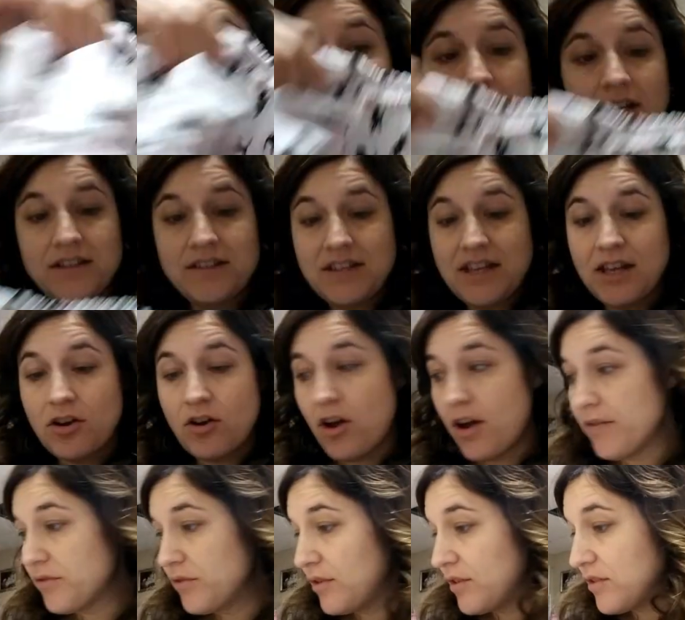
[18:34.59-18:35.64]
and I'd like to get it
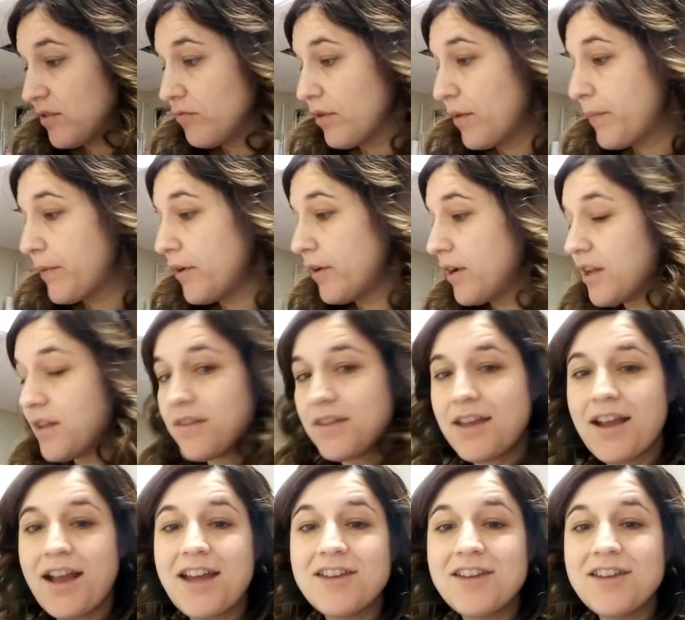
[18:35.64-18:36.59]
off so it doesn't rip it or anything.